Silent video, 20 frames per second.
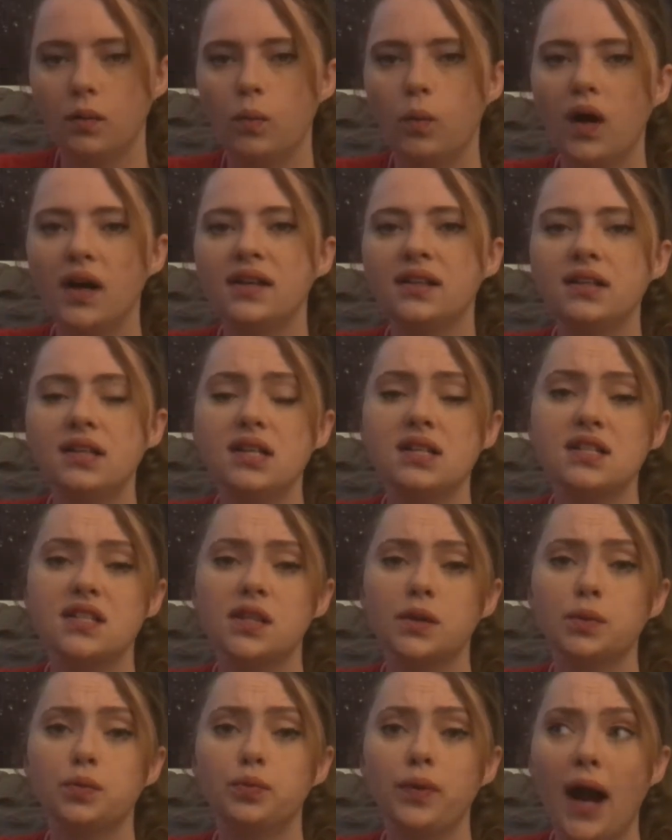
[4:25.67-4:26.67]
One is
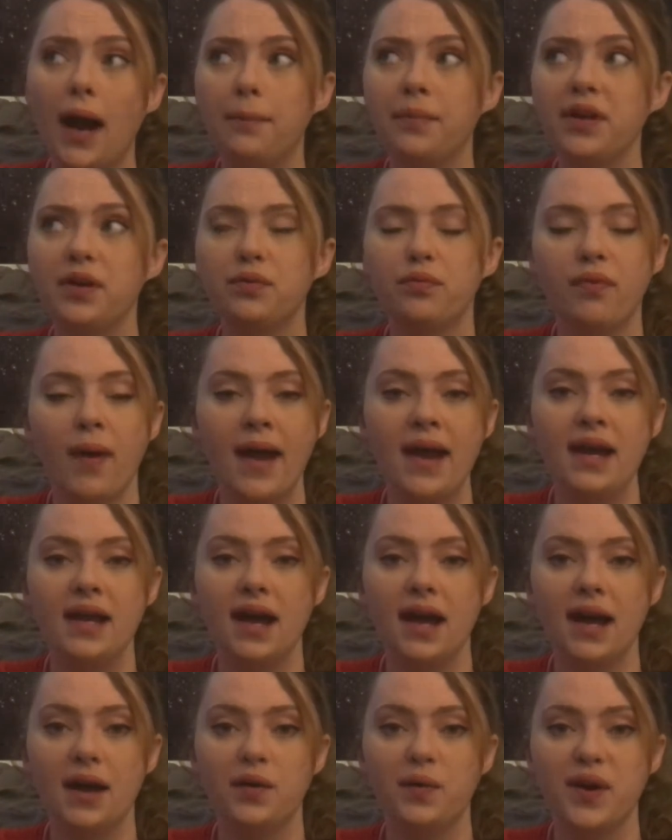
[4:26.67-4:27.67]
the rapid rate
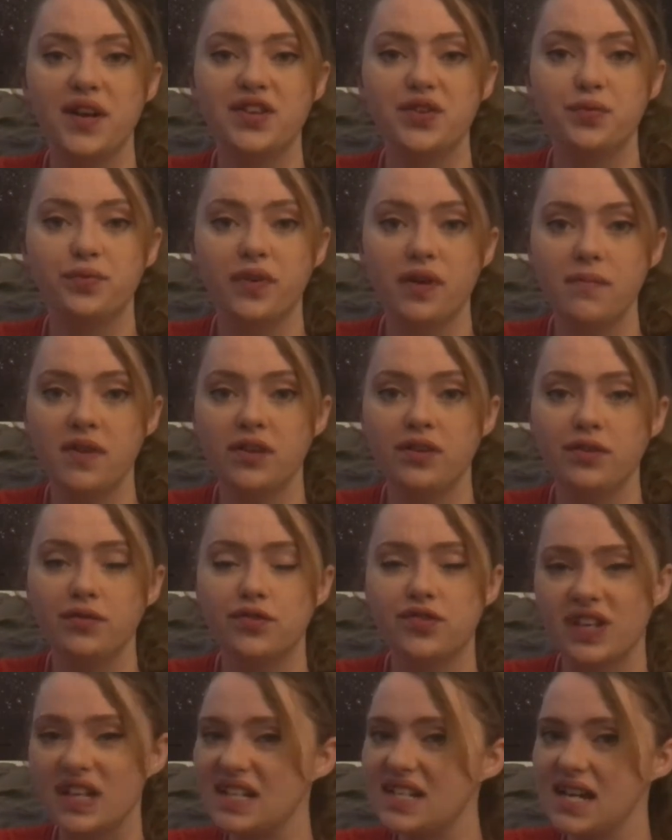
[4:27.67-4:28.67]
at which women who
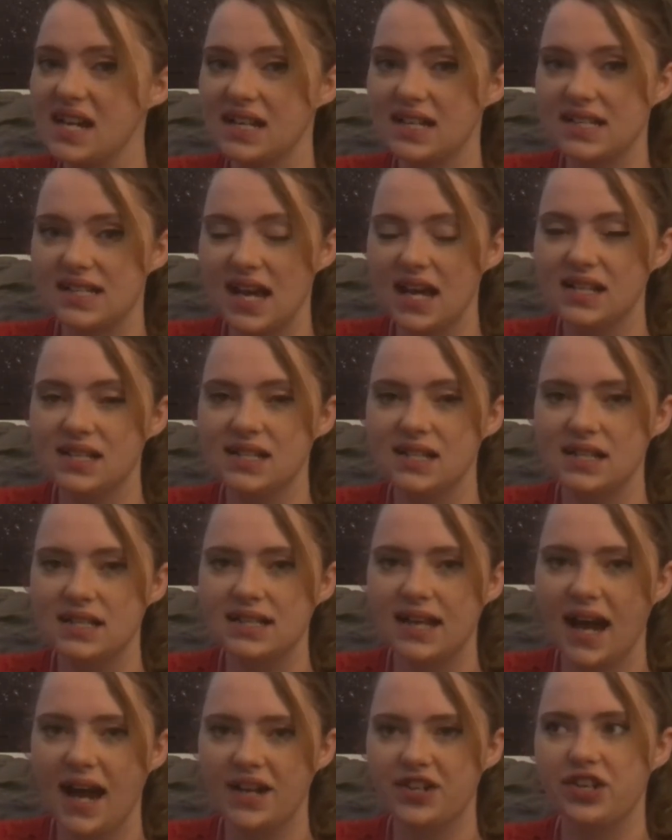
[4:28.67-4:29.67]
drink to excess is
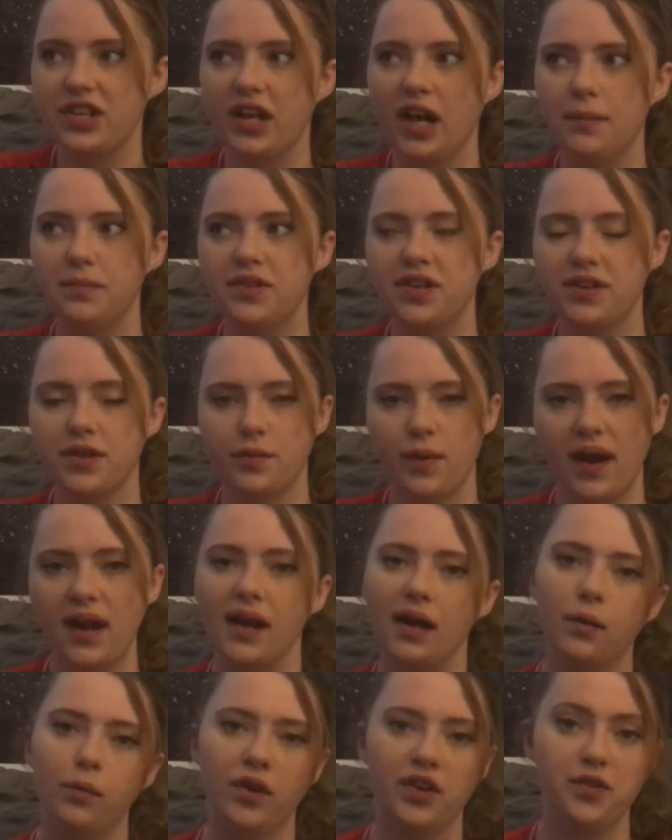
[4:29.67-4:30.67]
catching up to the
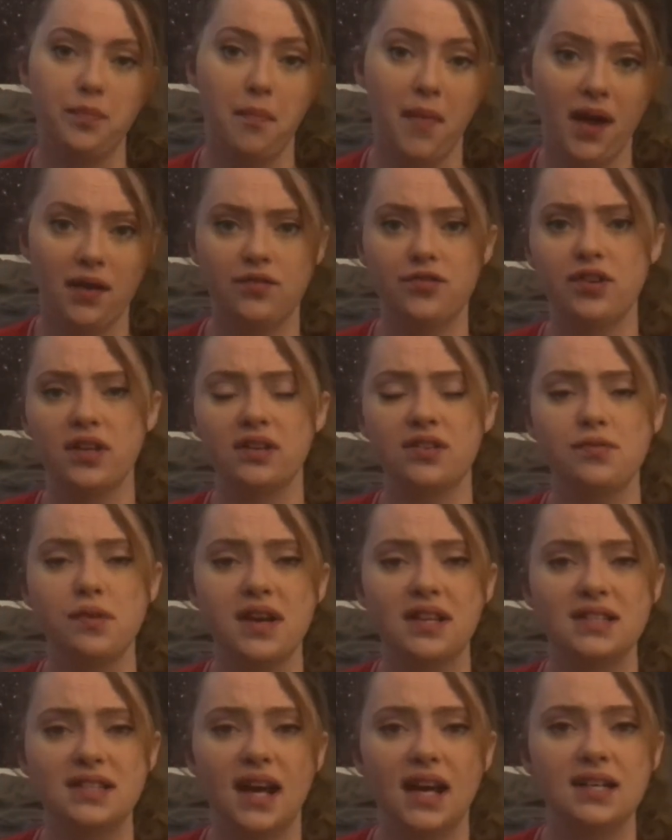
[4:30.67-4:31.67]
rate at which men drink to
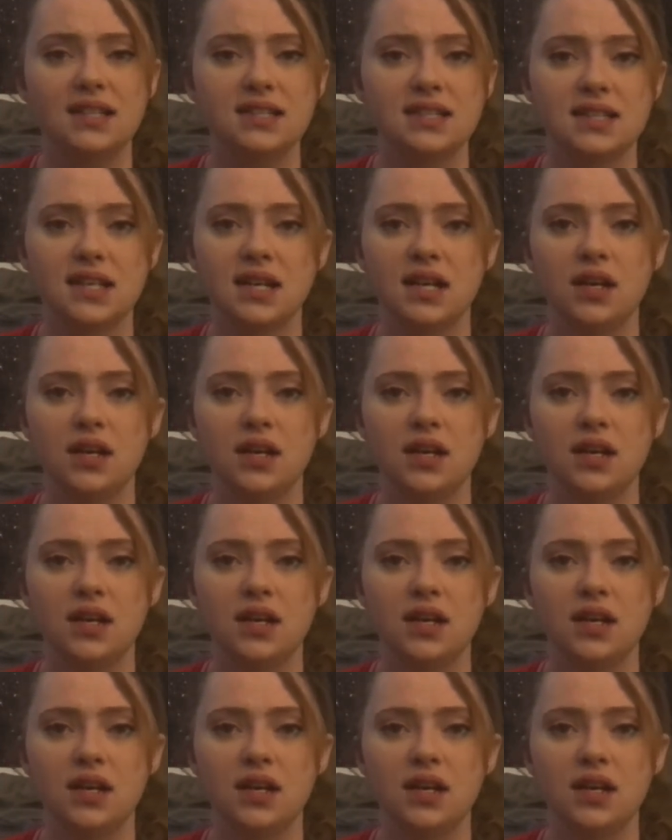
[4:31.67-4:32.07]
excess,